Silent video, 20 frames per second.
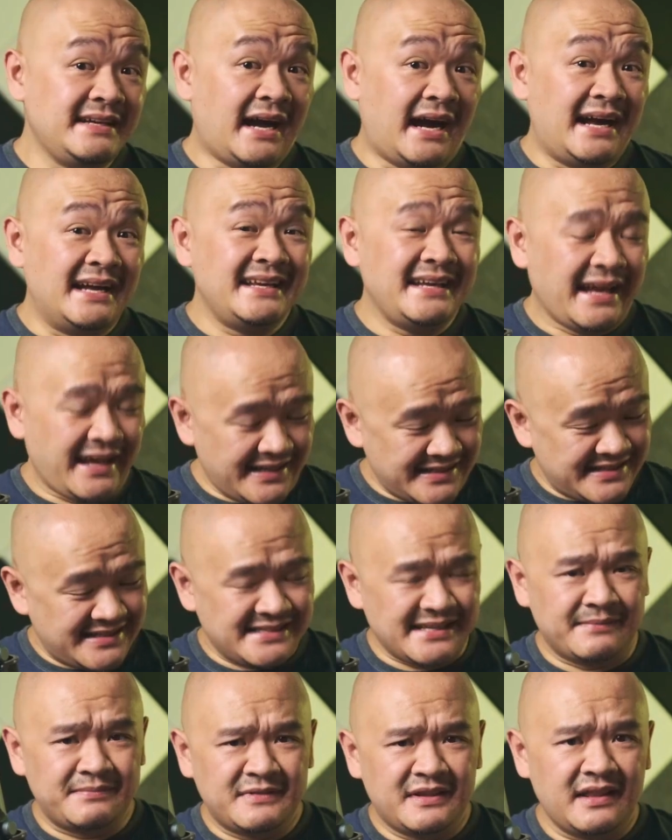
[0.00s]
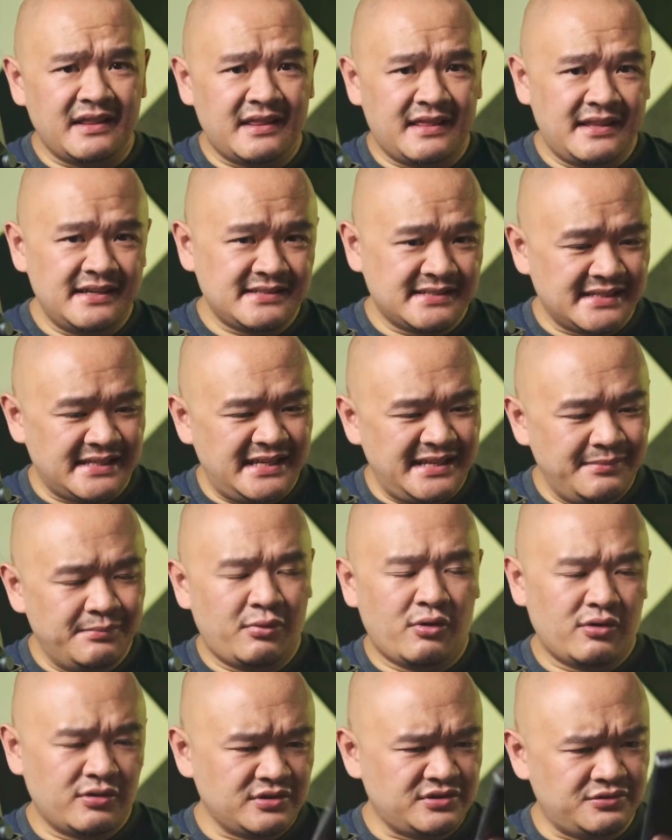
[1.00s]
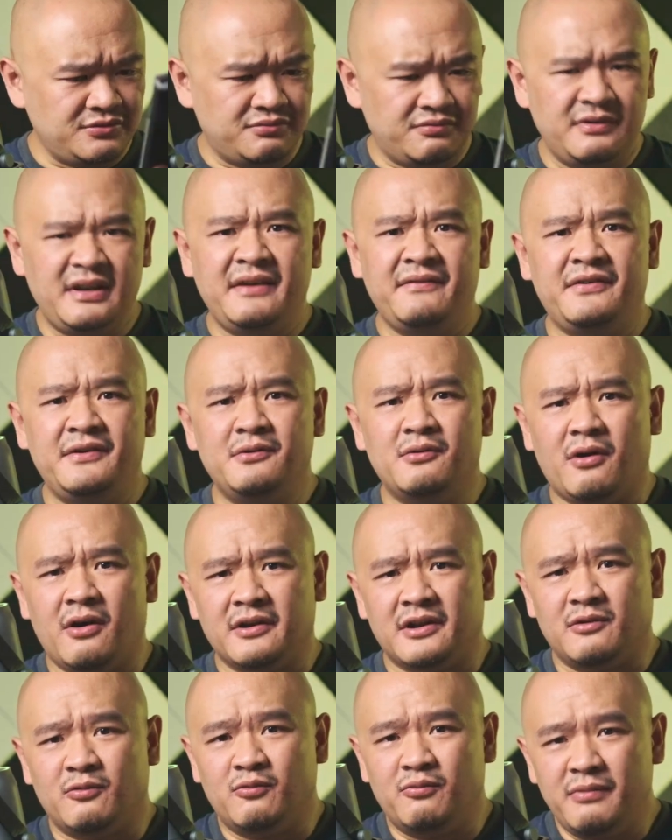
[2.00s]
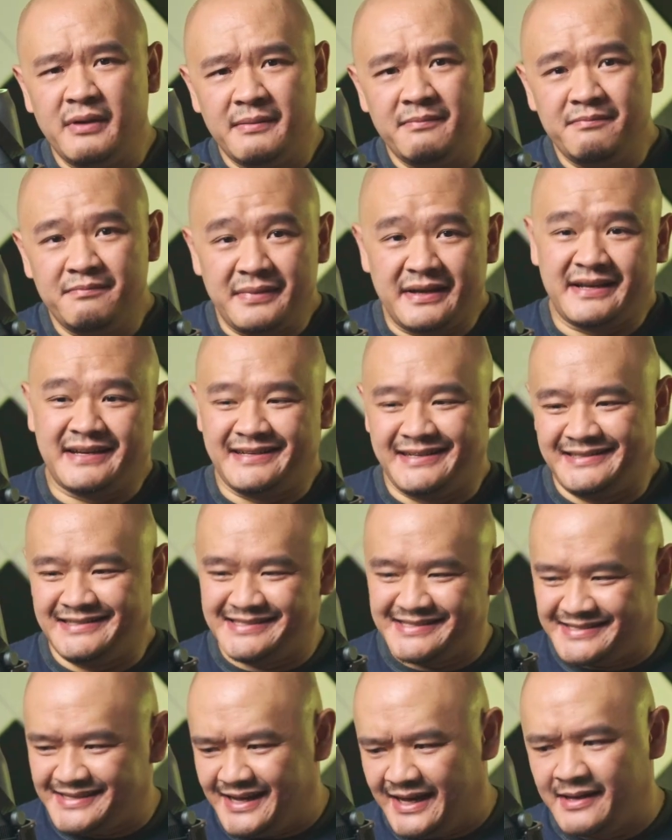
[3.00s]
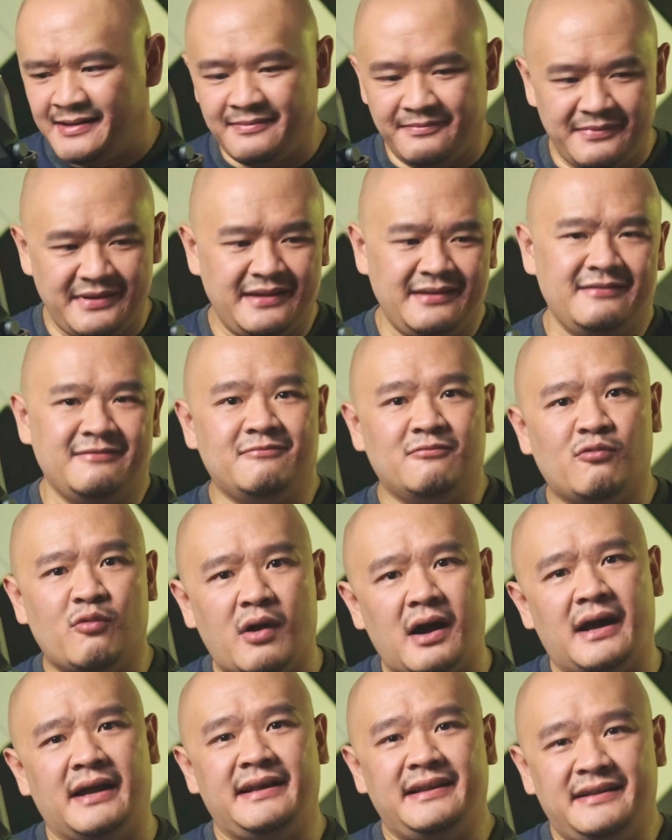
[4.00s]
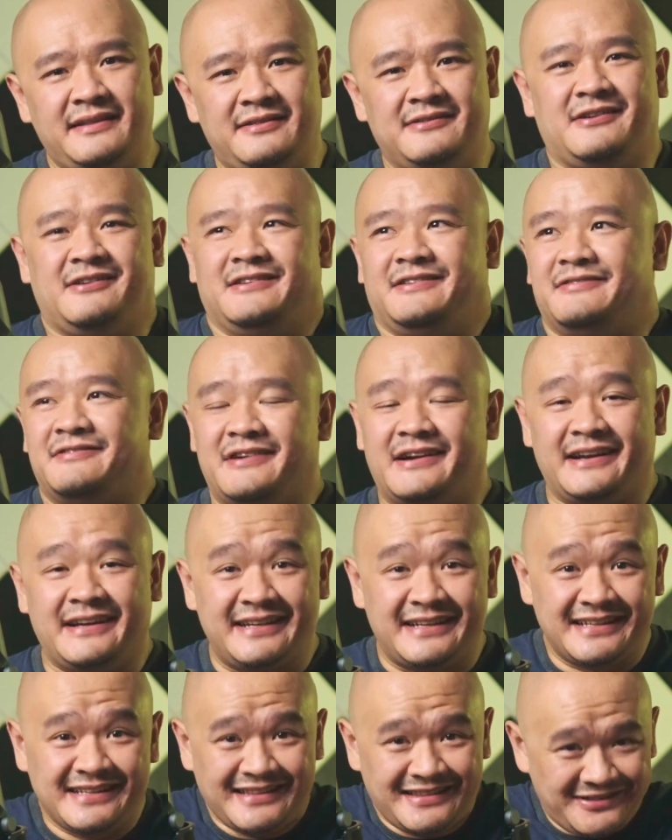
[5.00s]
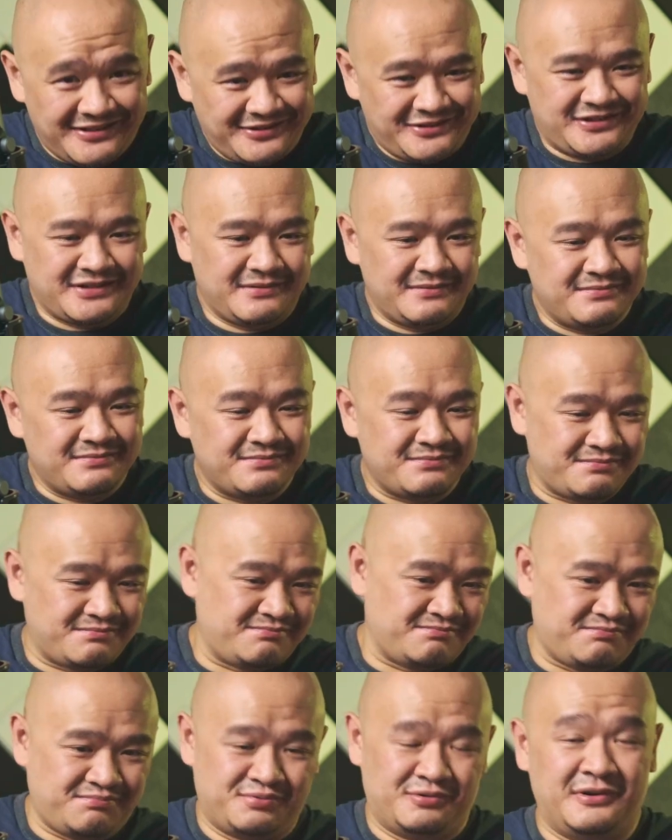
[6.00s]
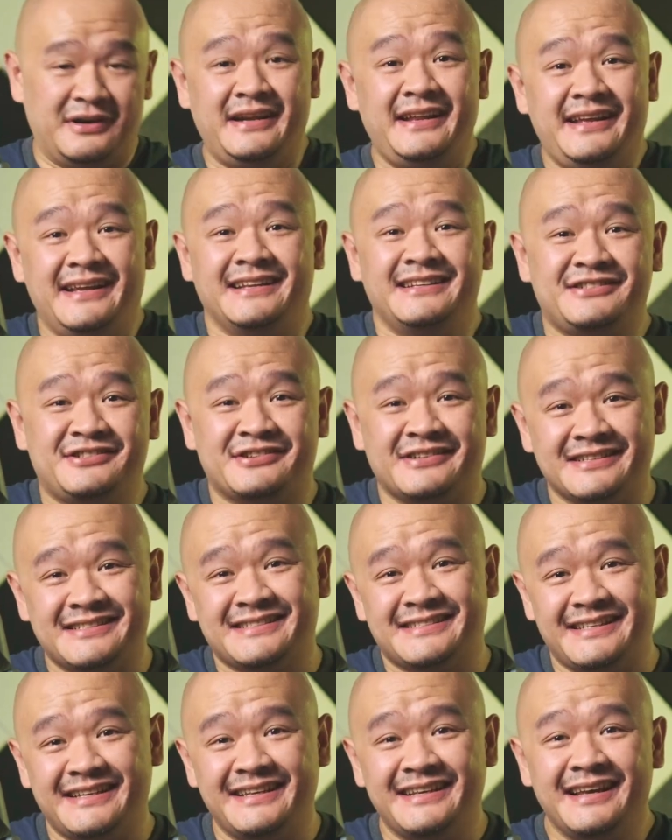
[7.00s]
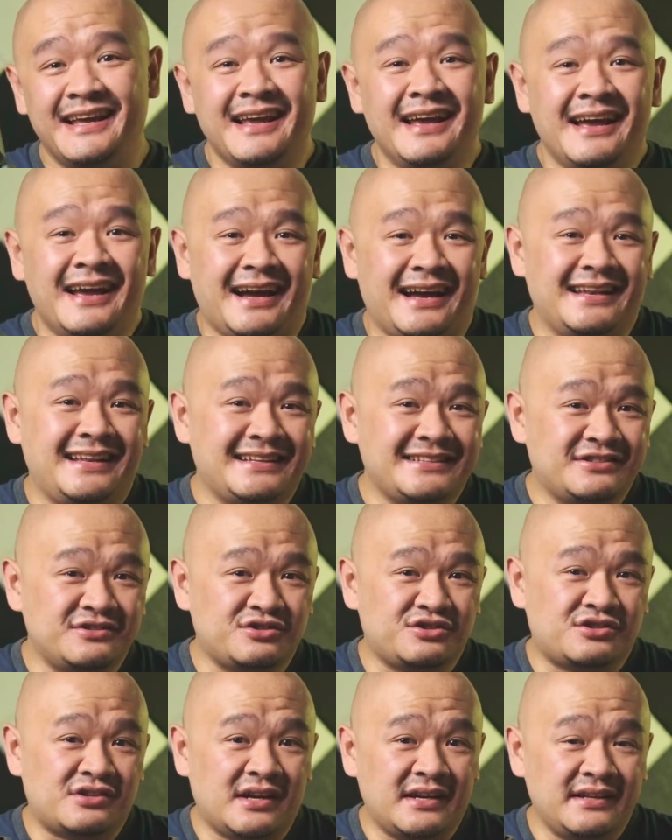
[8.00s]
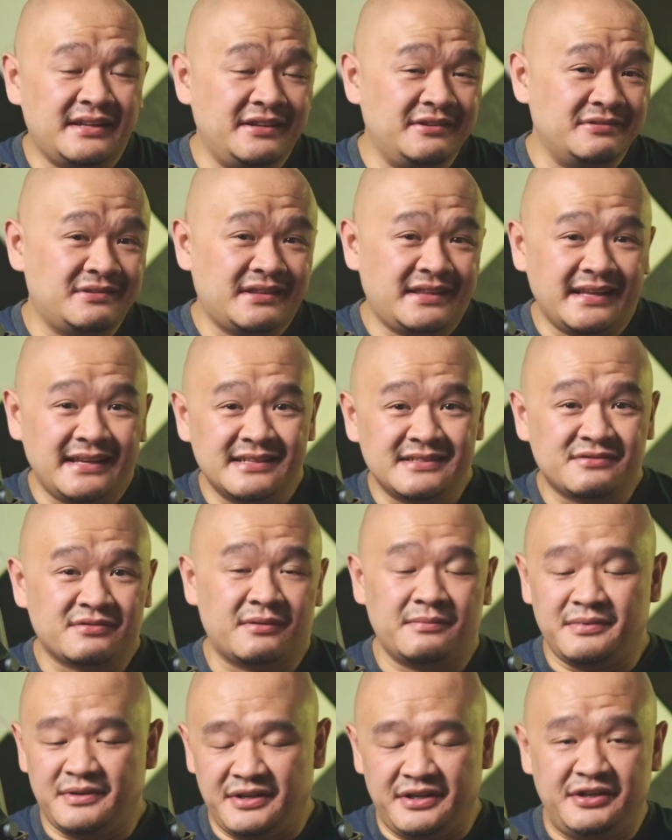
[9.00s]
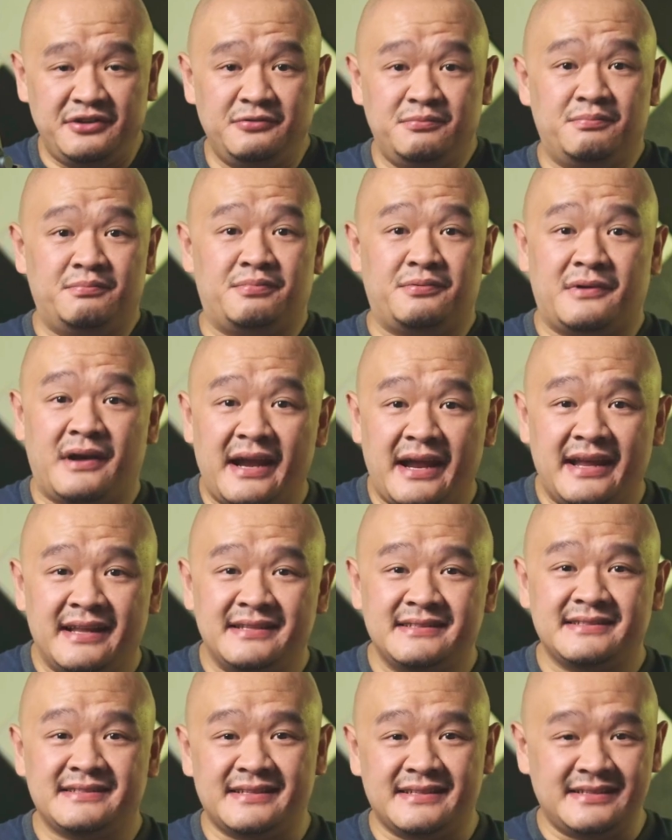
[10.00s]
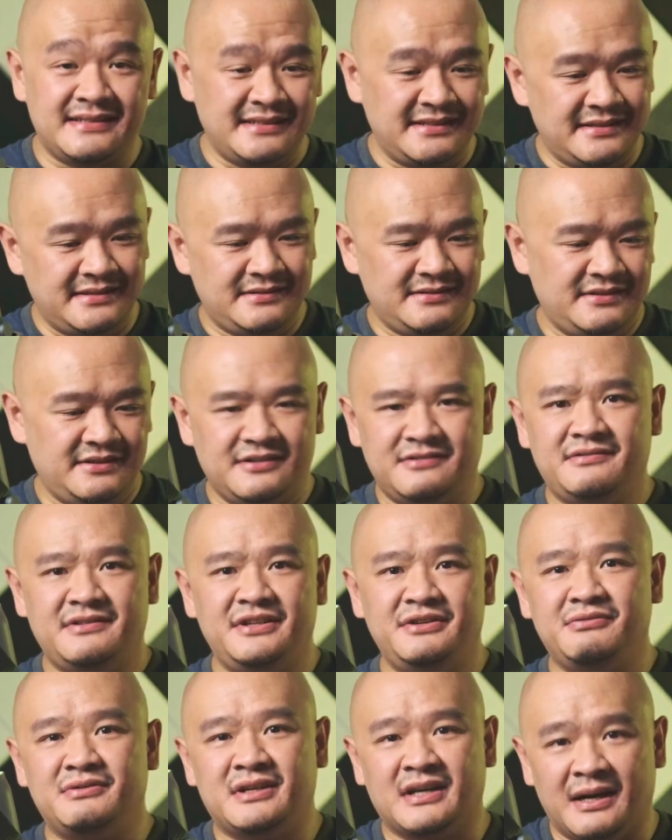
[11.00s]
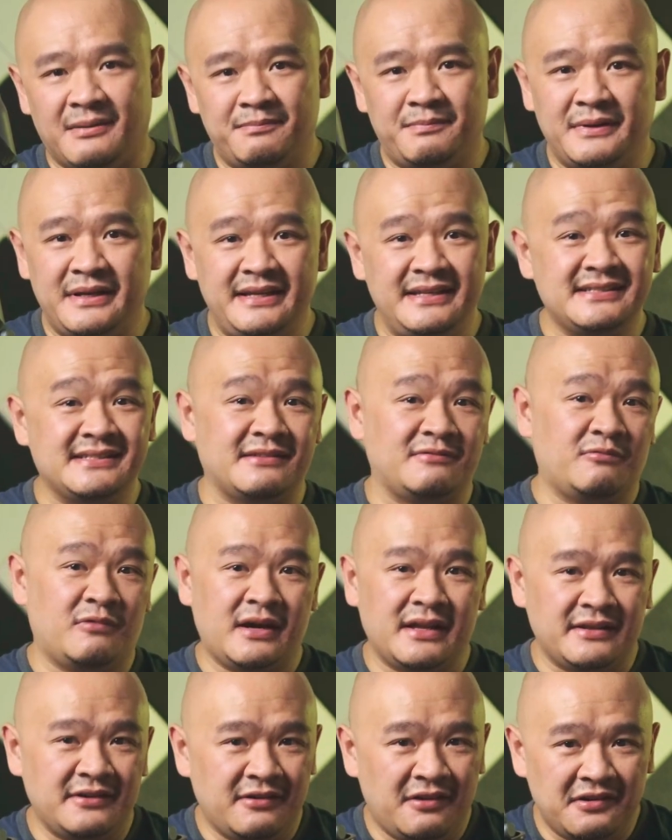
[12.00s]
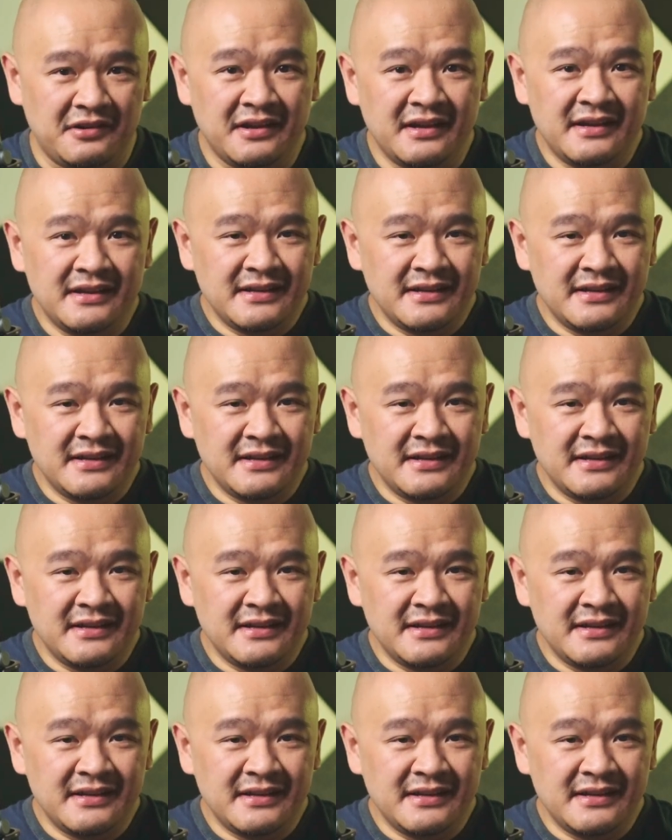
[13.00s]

I accepted this keyboard to review on a whim because, I mean, why not, right? It looked pretty interesting. I like to try new things from new brands and, new companies and whatnot.